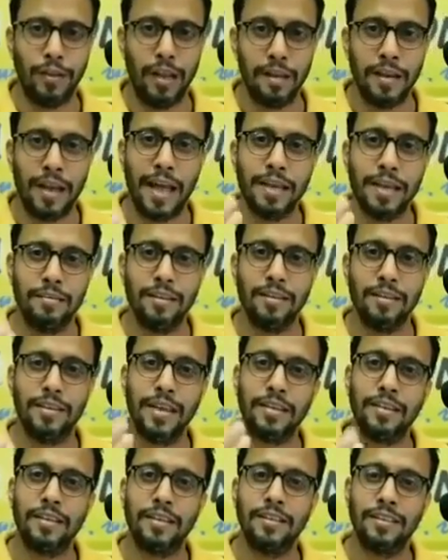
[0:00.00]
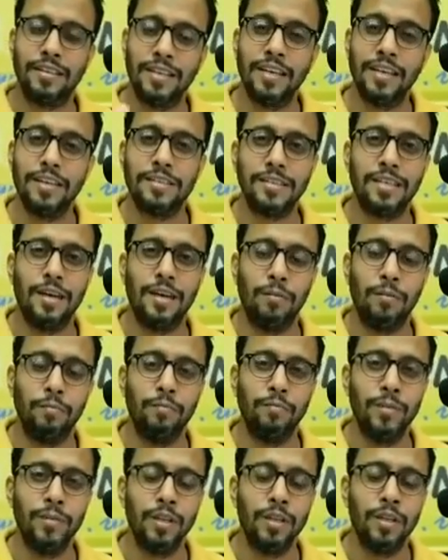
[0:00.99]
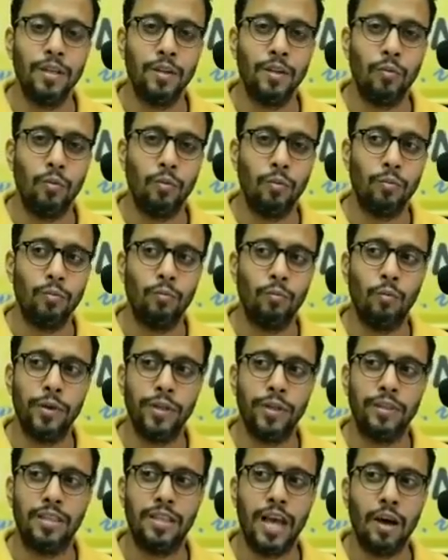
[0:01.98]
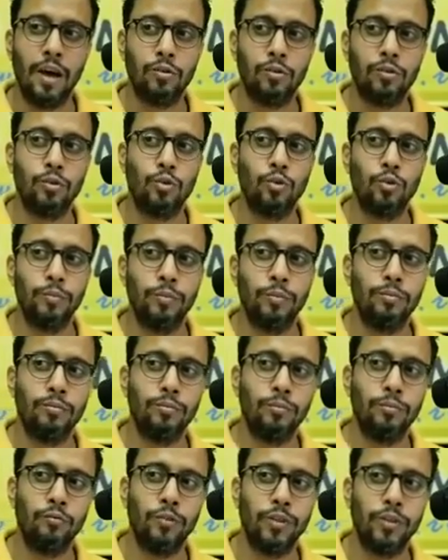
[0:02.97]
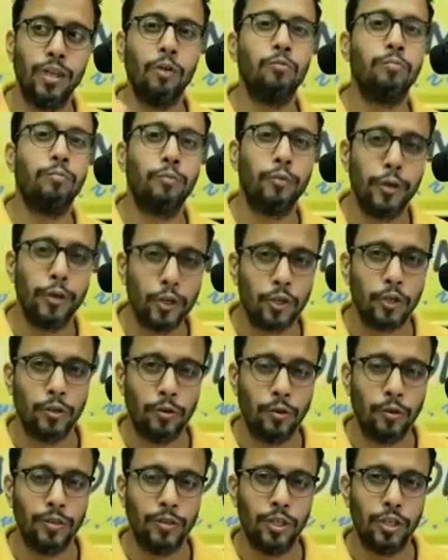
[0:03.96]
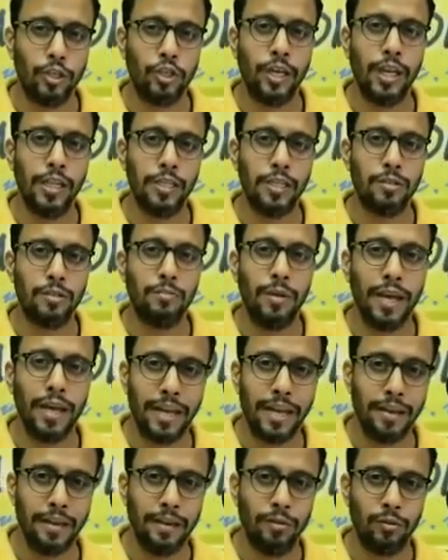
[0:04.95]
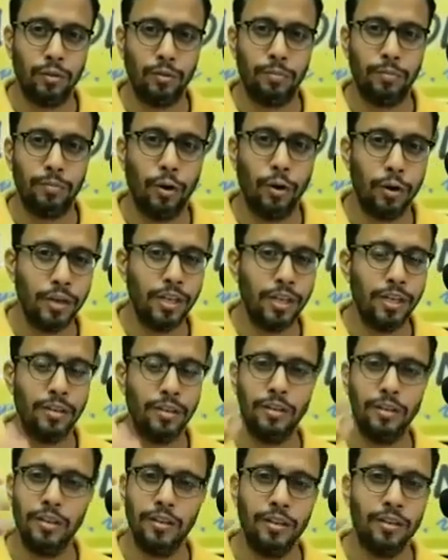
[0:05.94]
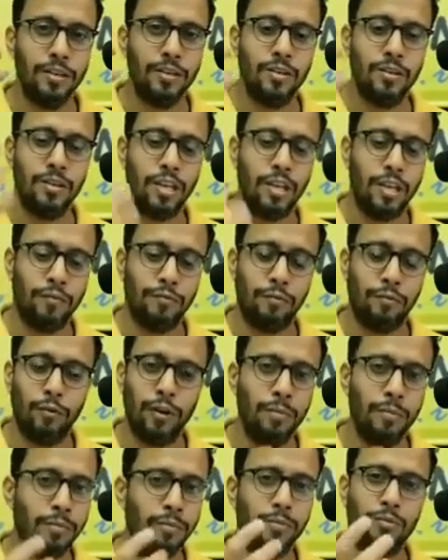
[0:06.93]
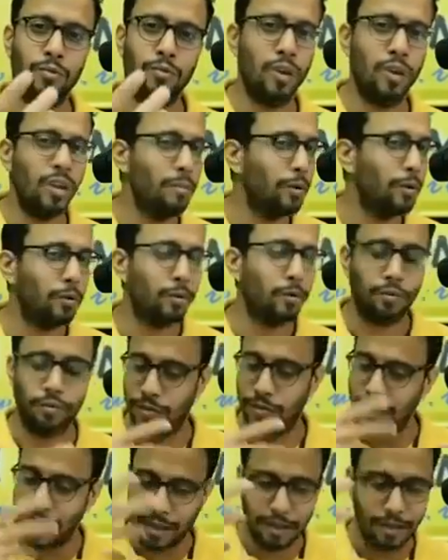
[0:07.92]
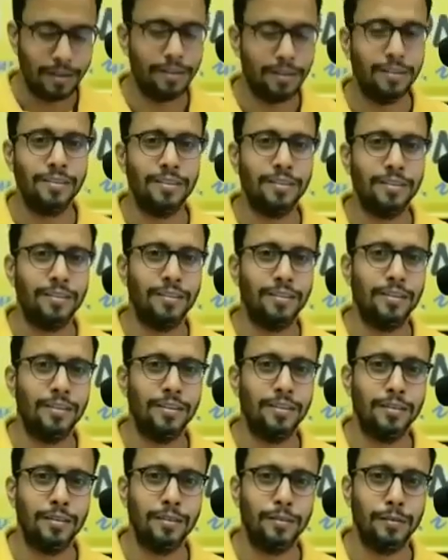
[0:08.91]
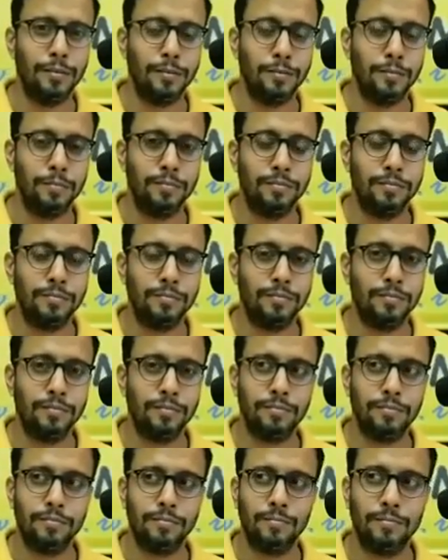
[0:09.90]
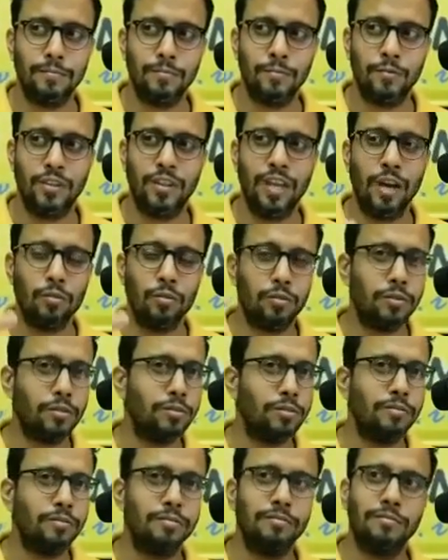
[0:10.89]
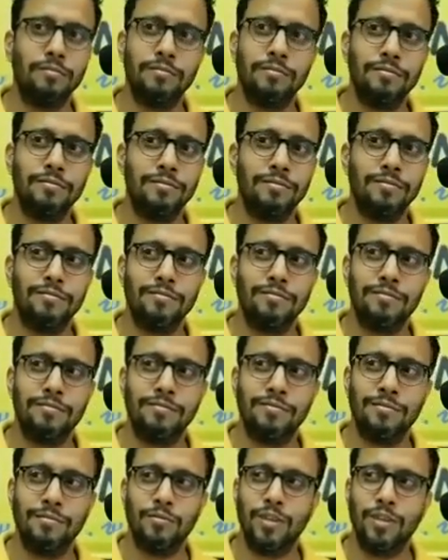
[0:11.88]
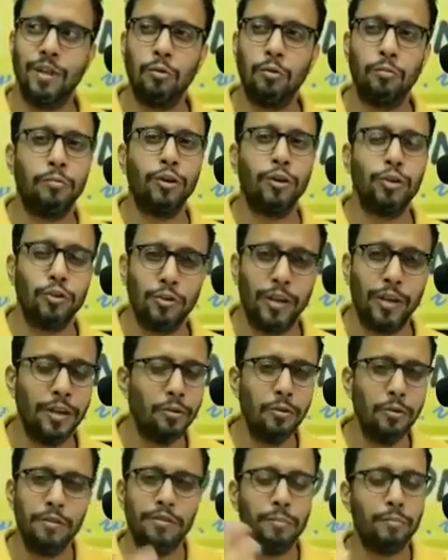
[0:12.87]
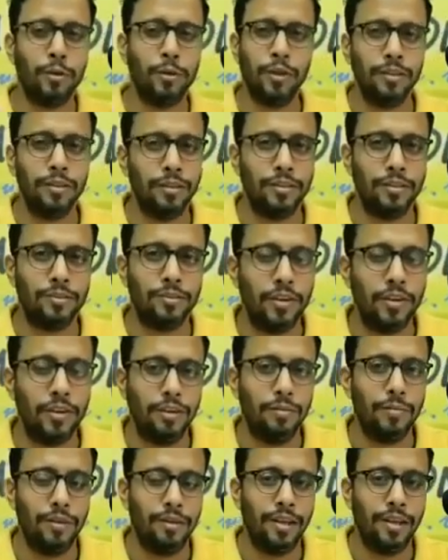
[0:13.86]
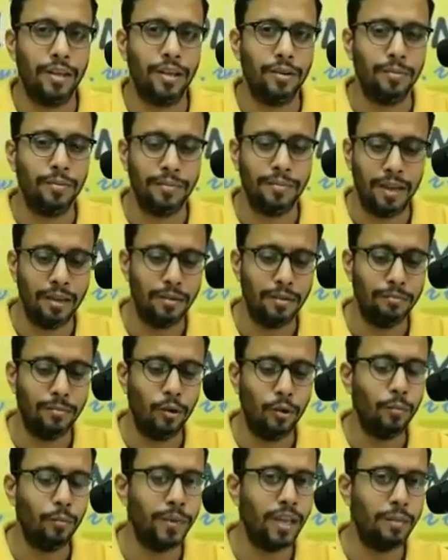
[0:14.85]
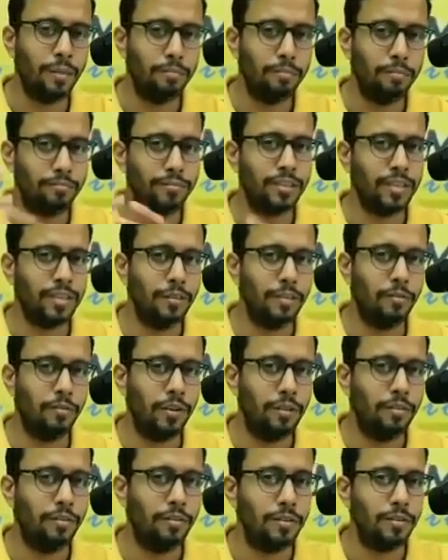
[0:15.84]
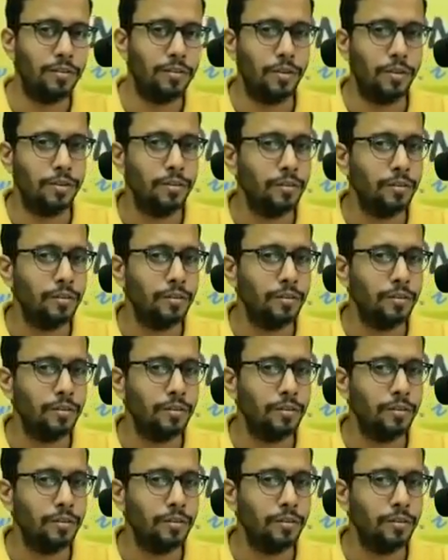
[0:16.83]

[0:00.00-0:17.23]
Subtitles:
And I think that does come without to without pressure on the child's mind or the body for him to to think uh, without pressure. I don't know if I'm putting this right, but I'm hoping I'm saying the right things here.